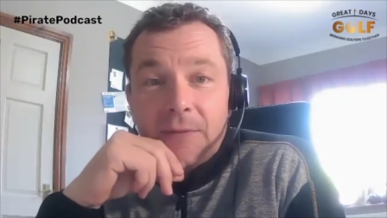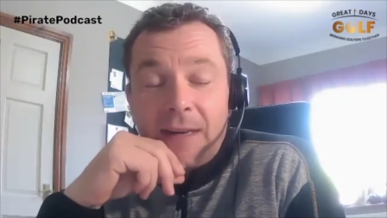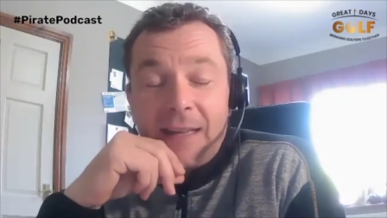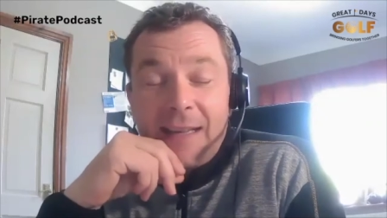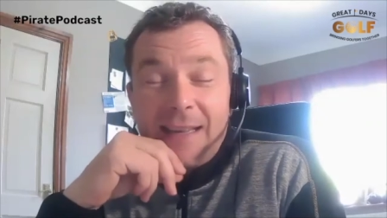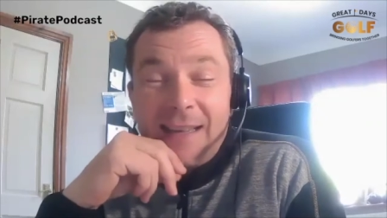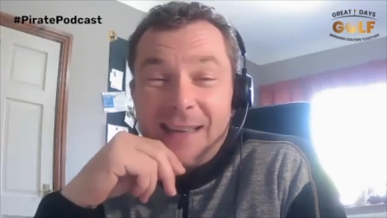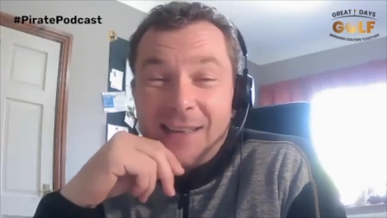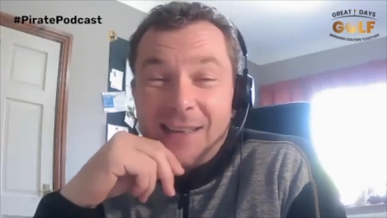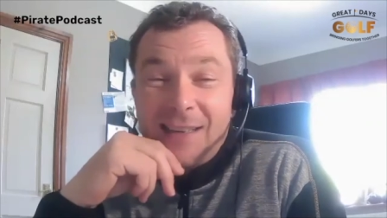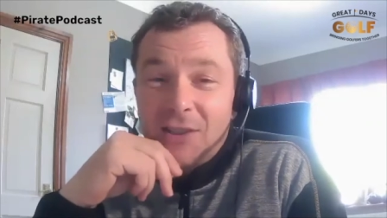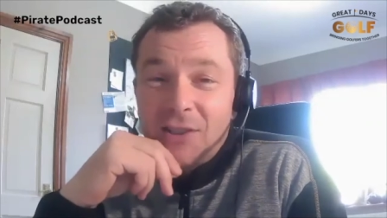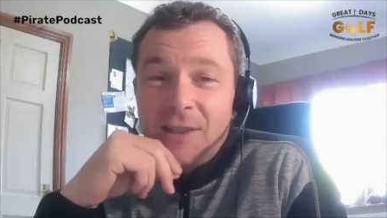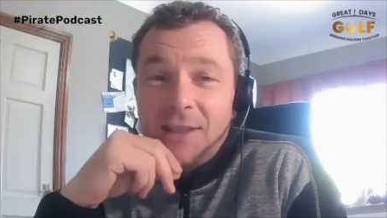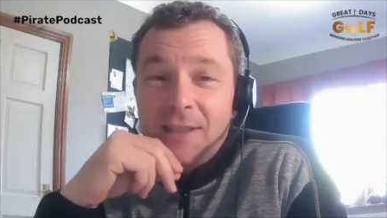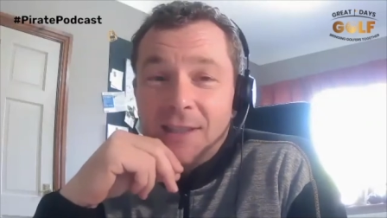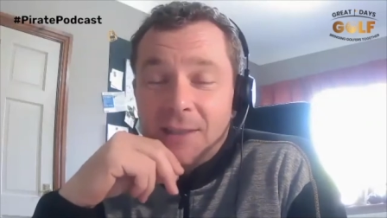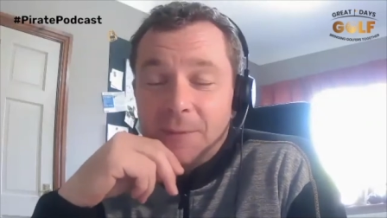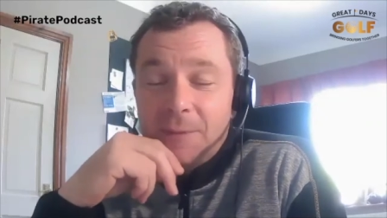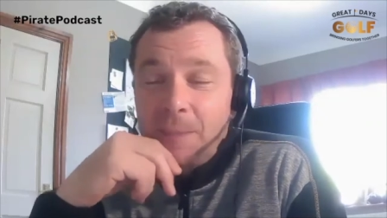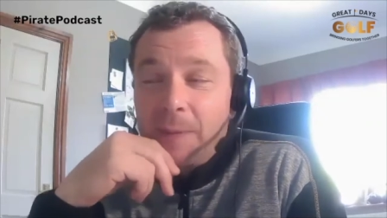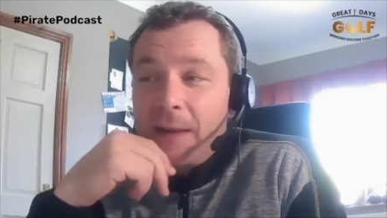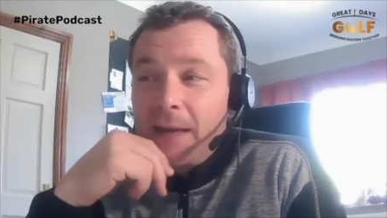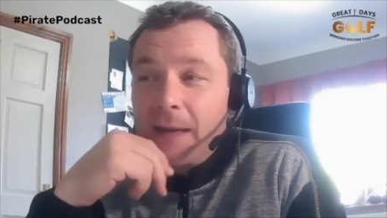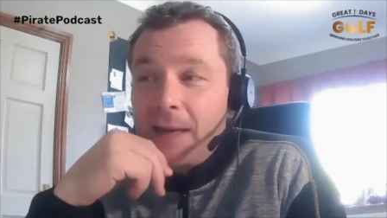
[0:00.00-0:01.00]
And I actually
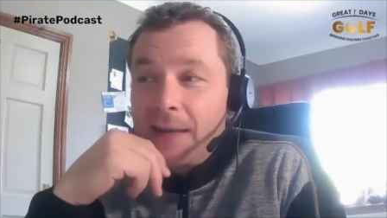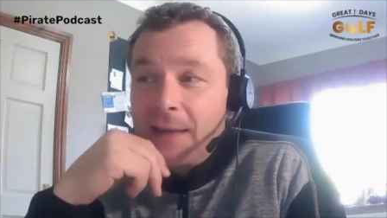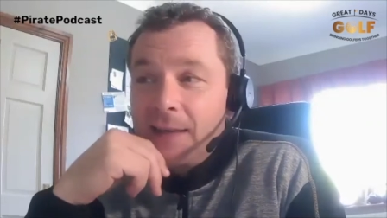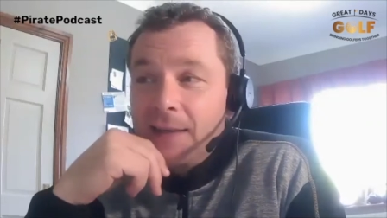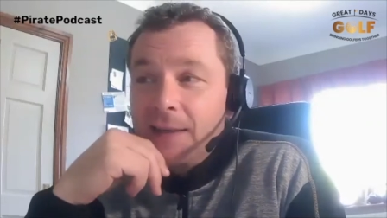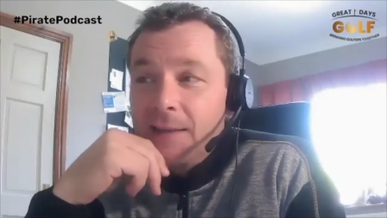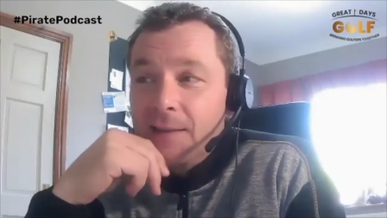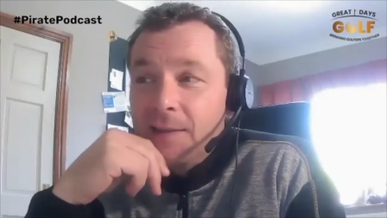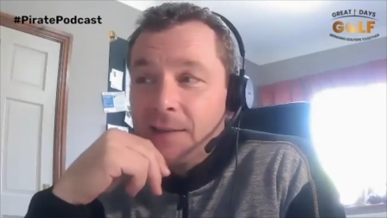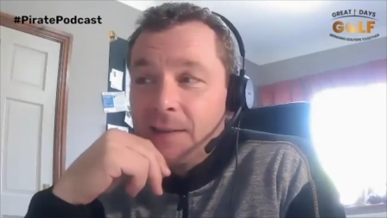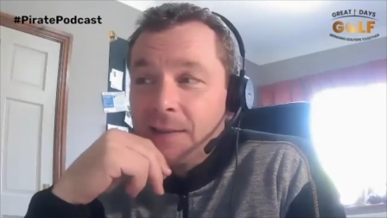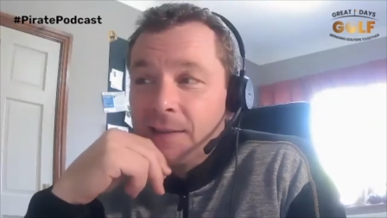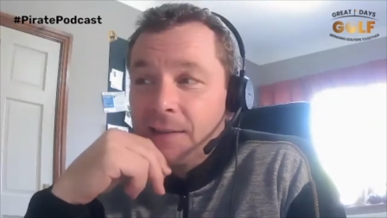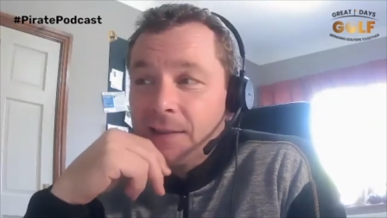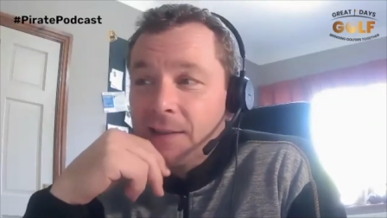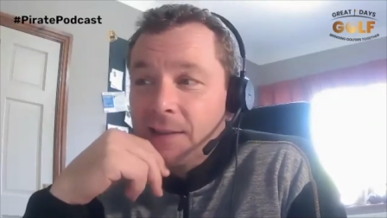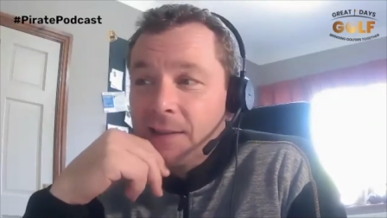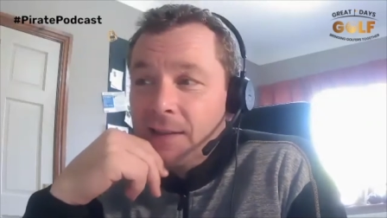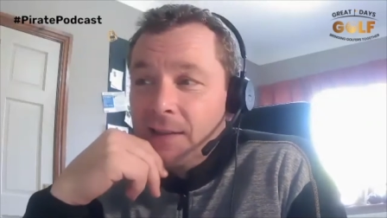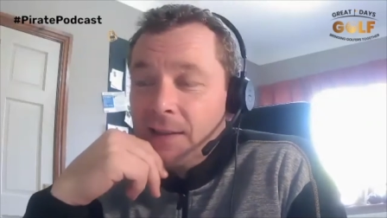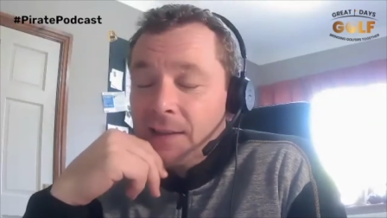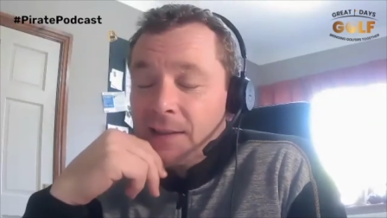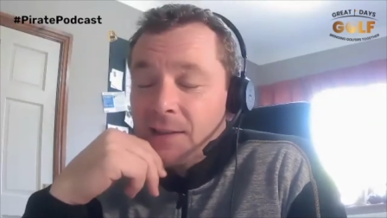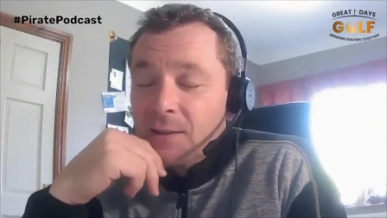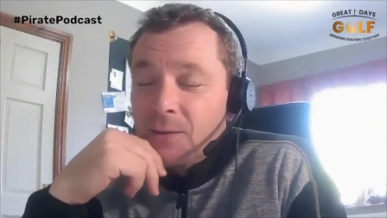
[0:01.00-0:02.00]
spend,
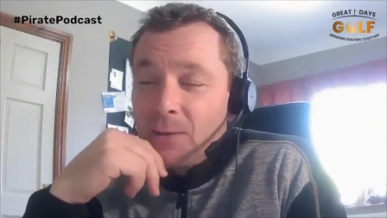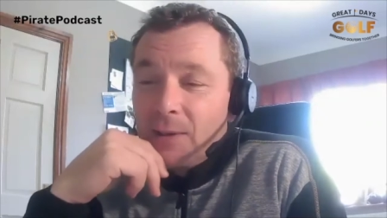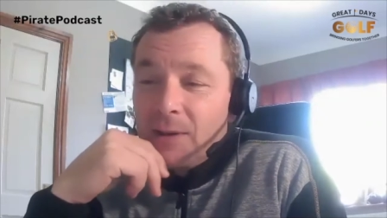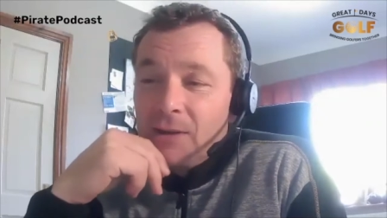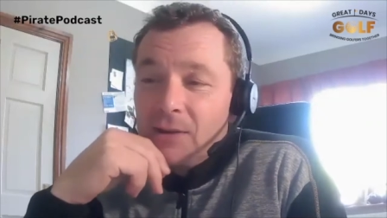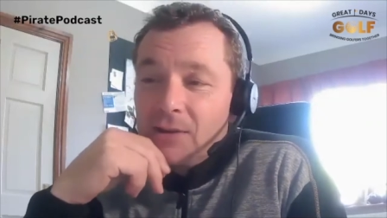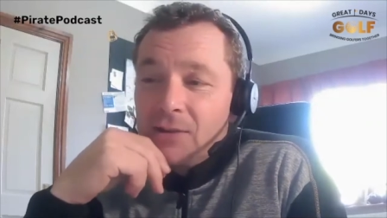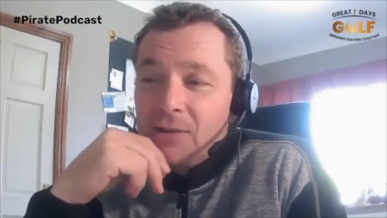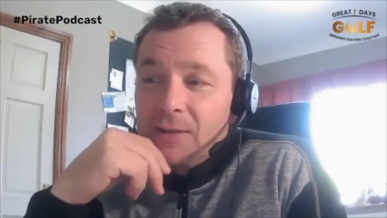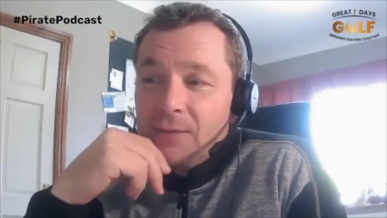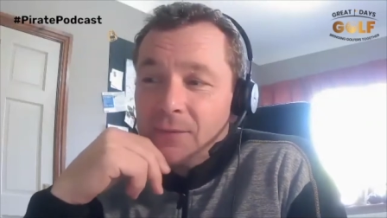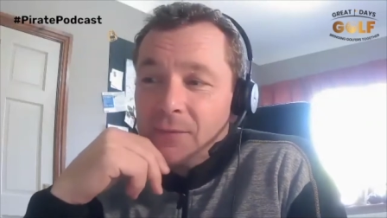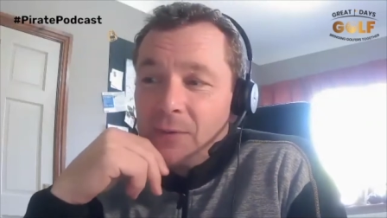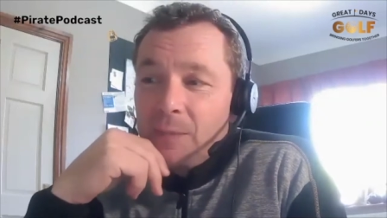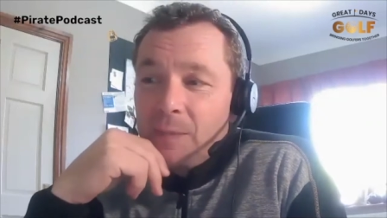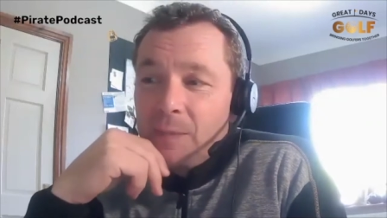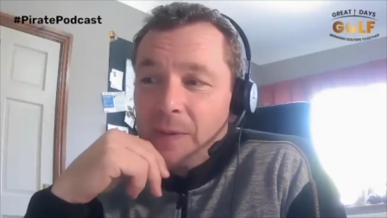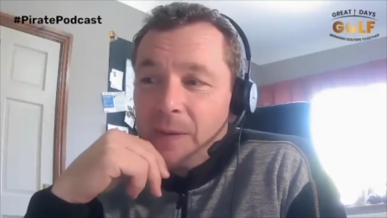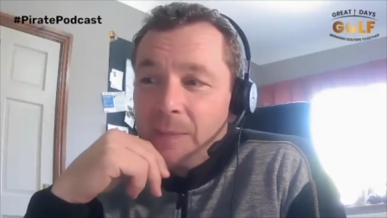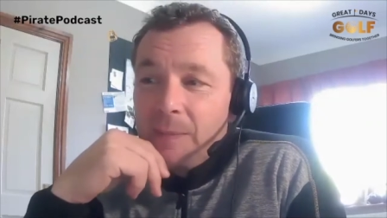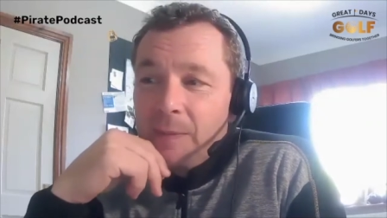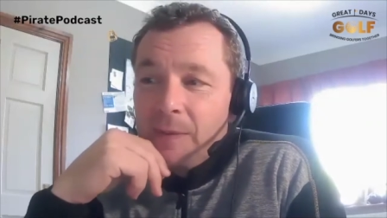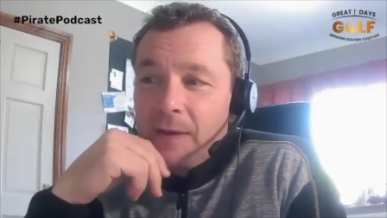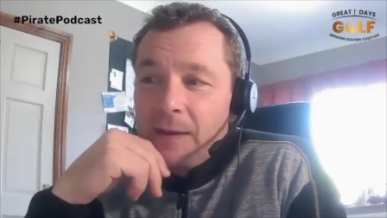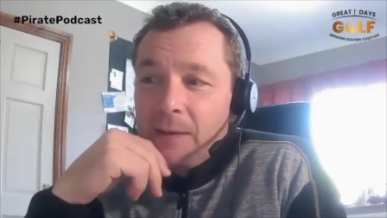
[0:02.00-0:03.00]
it's quite interesting for
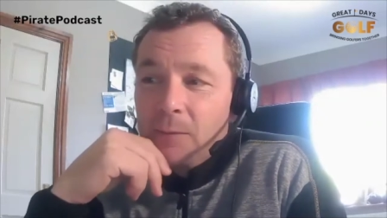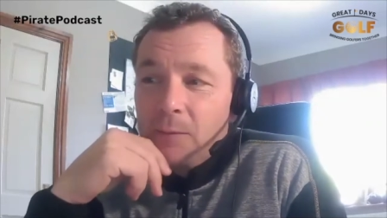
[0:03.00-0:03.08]
people,